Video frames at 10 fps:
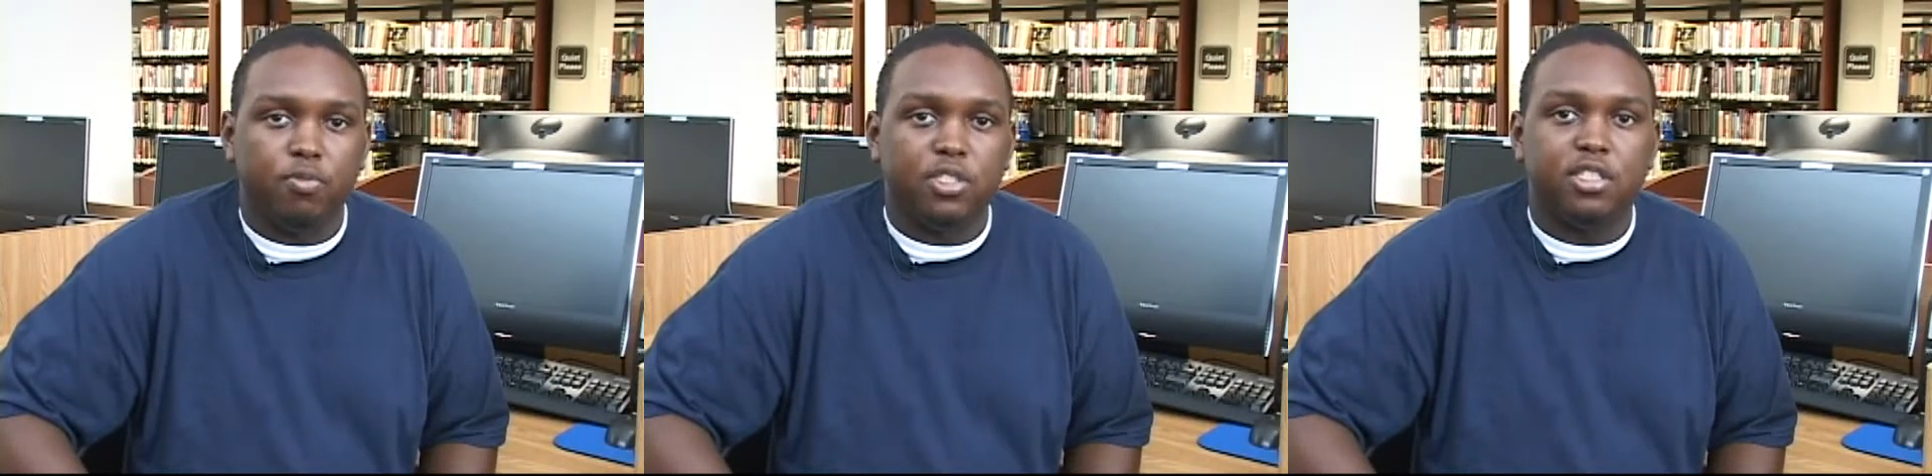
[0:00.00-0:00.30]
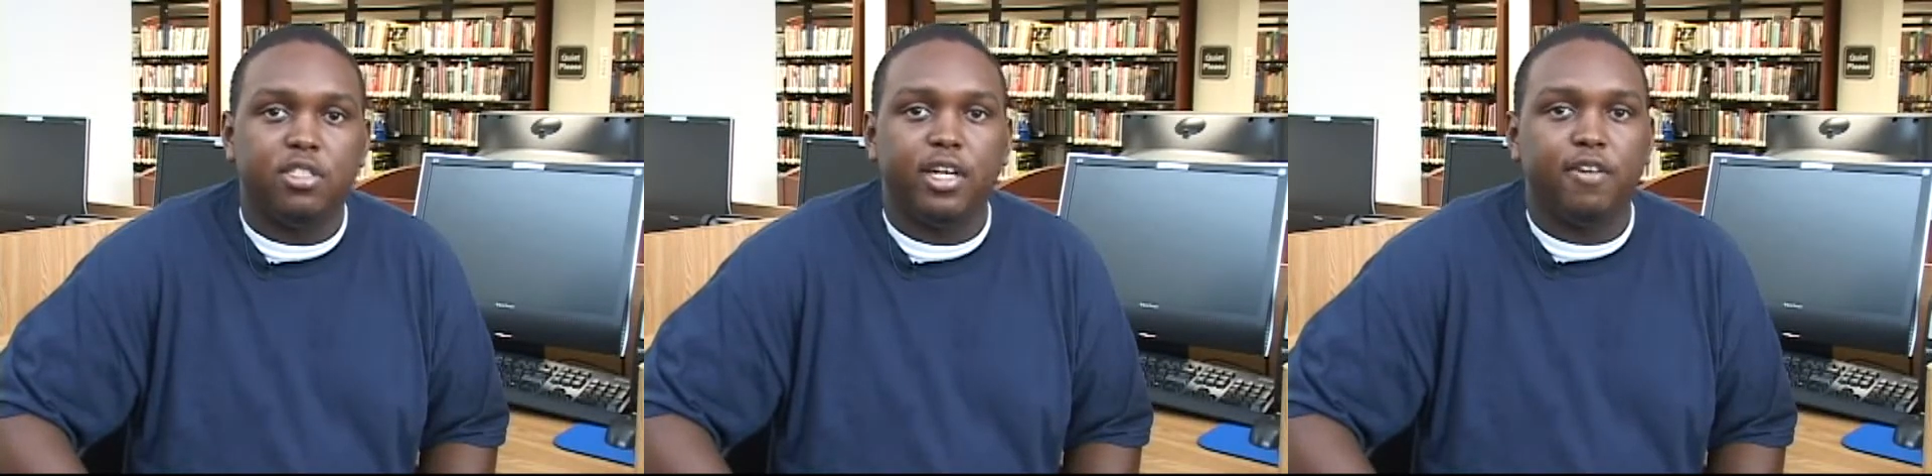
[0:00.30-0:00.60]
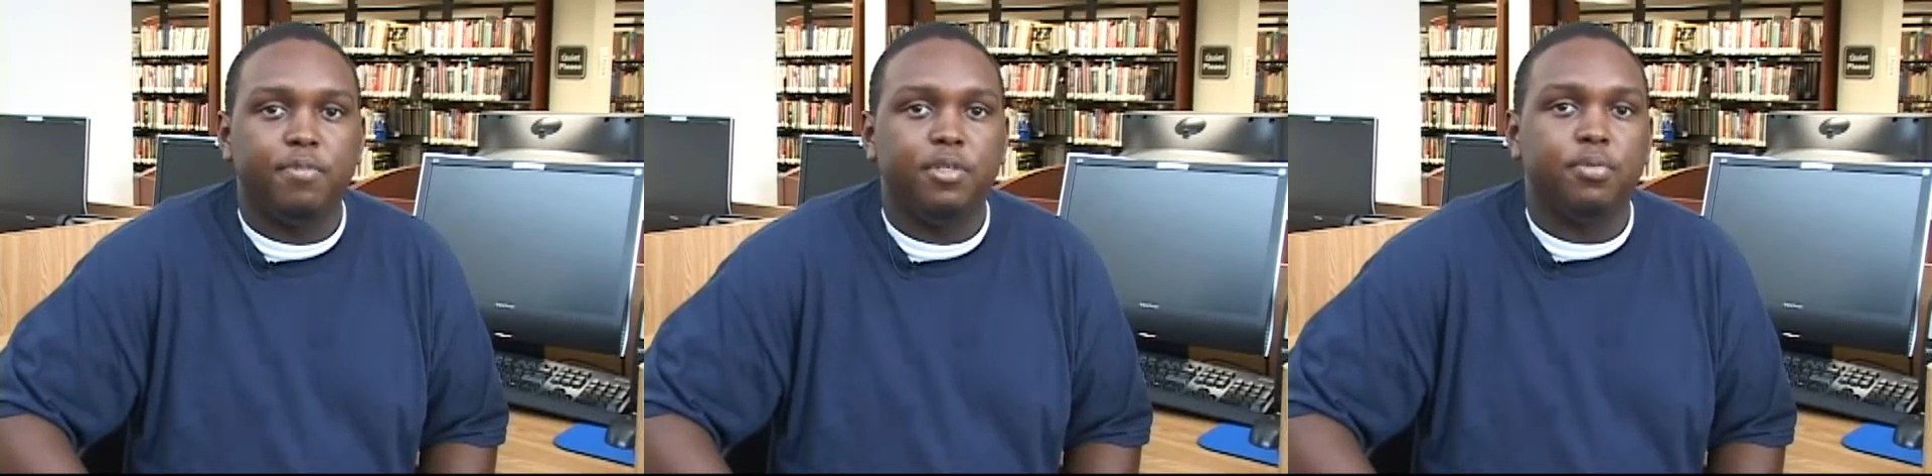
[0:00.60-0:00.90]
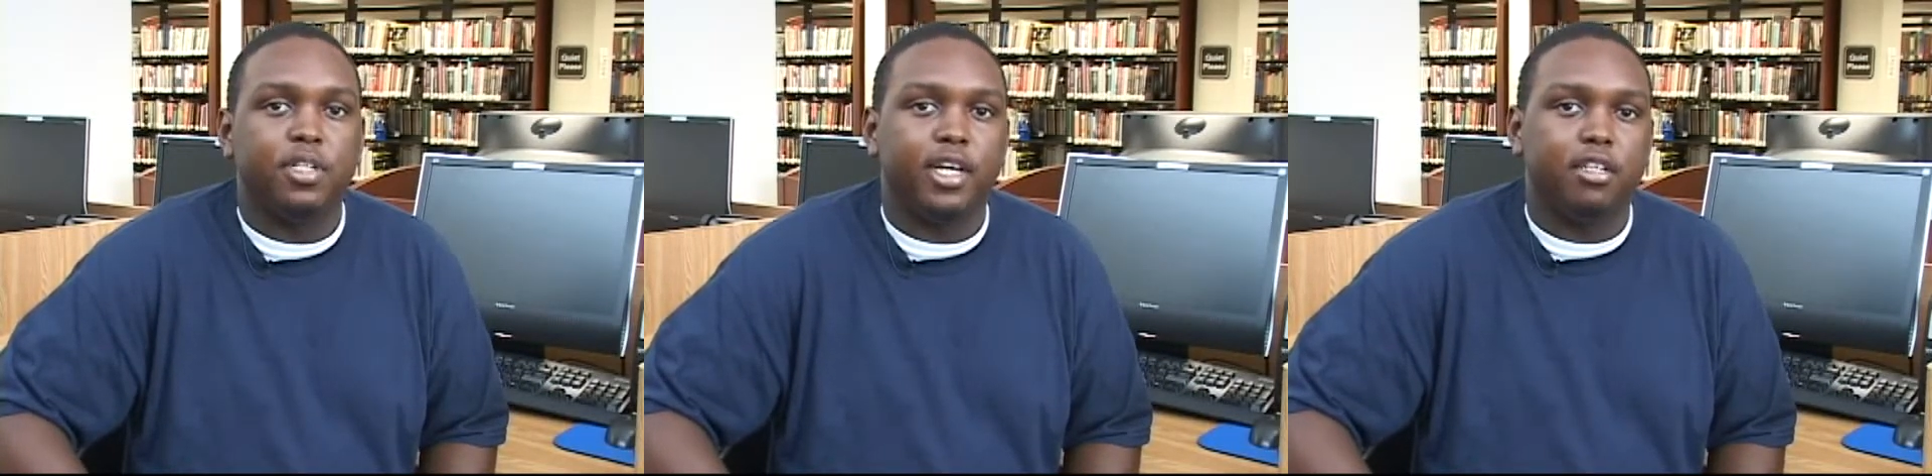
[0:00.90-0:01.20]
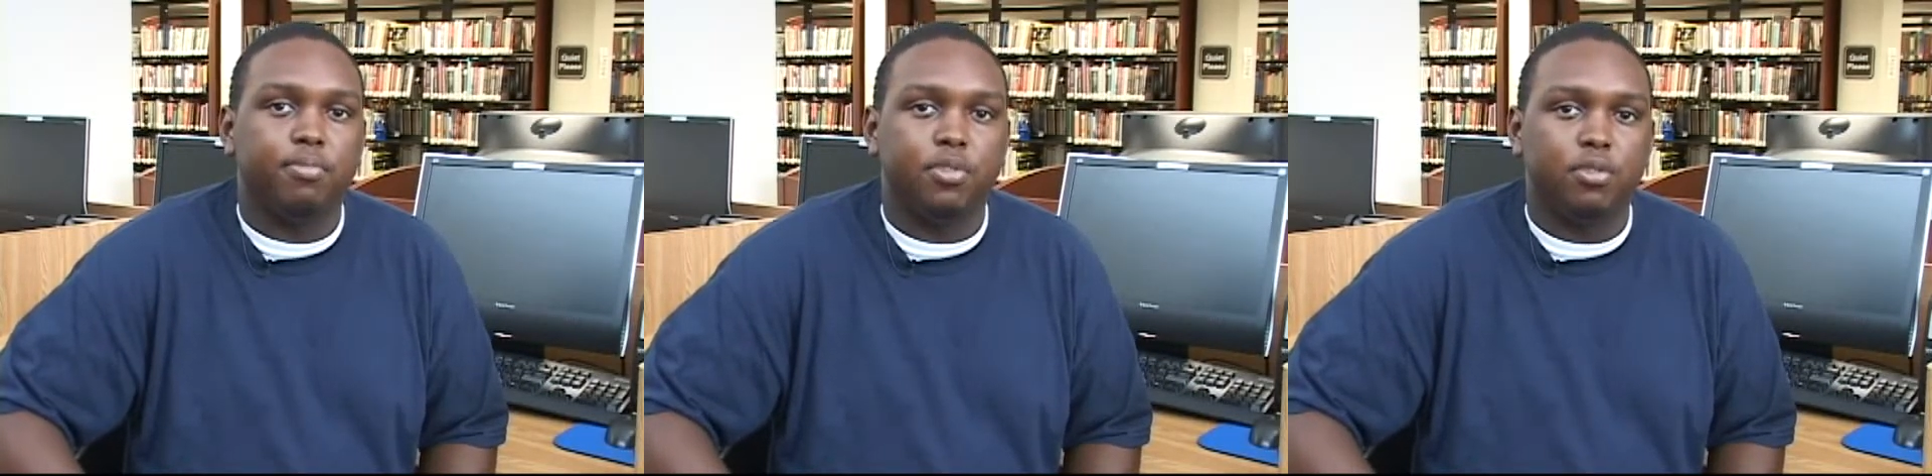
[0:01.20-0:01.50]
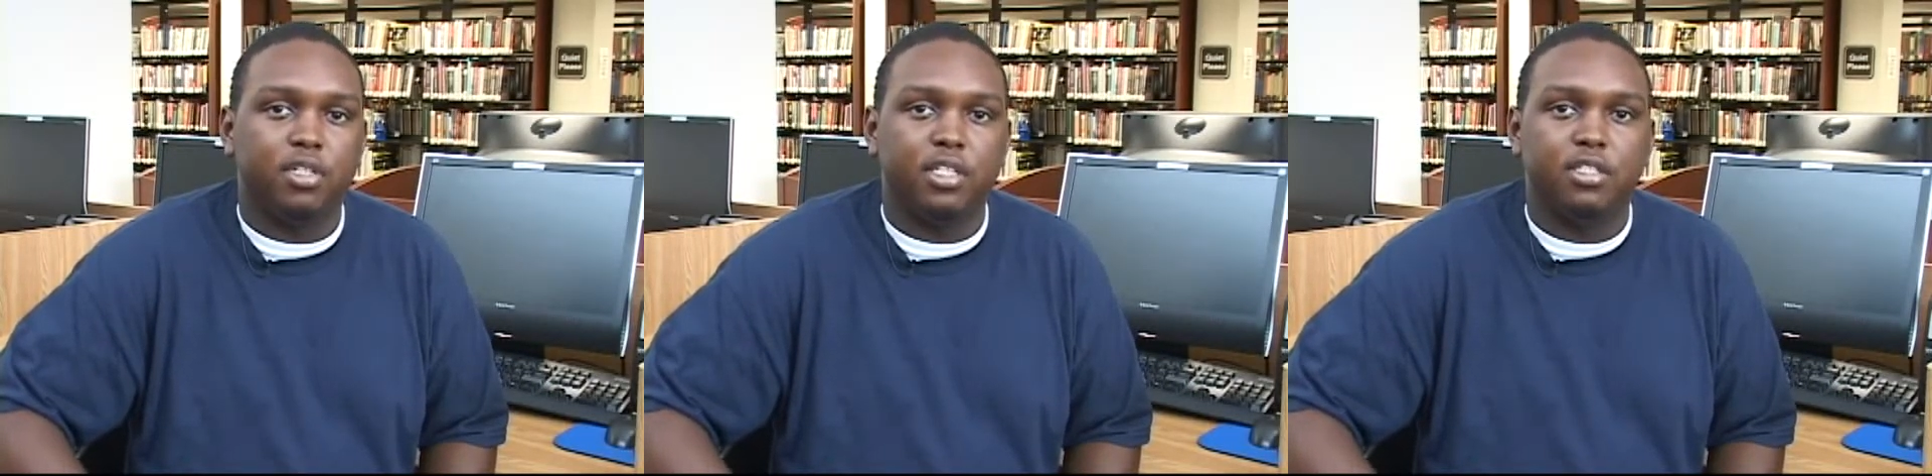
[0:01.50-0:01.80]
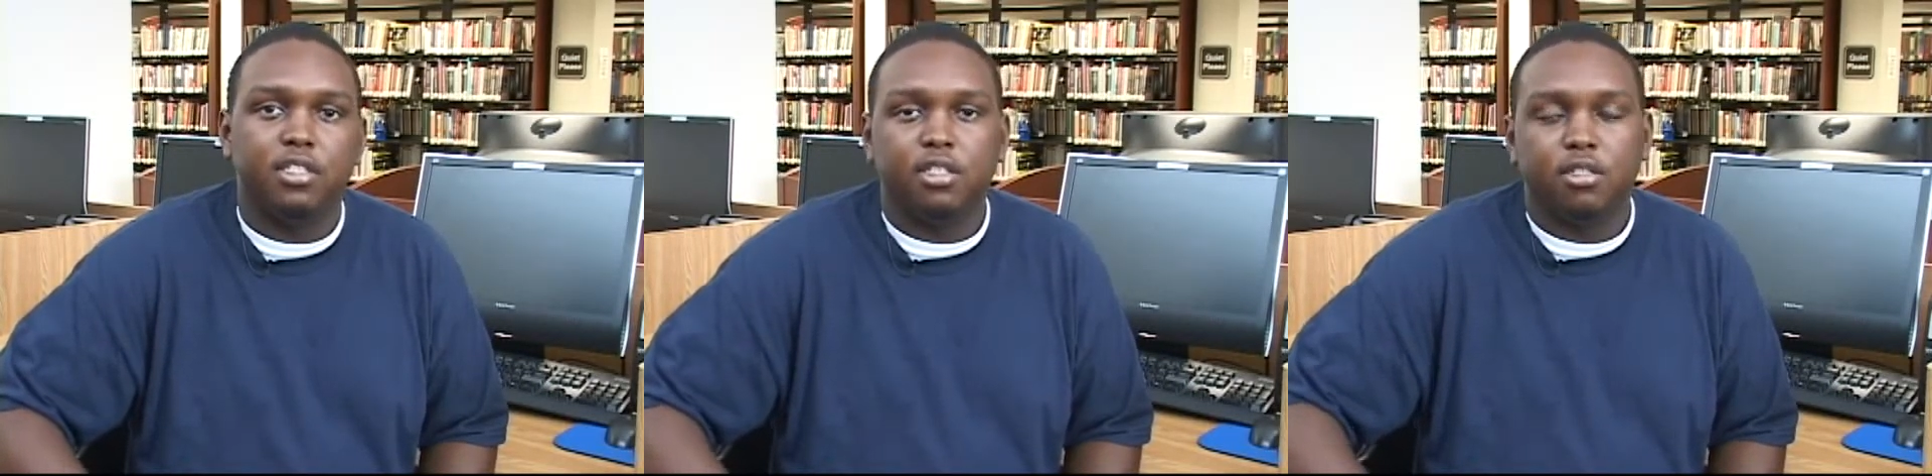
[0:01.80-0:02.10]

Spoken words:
we still have people in our community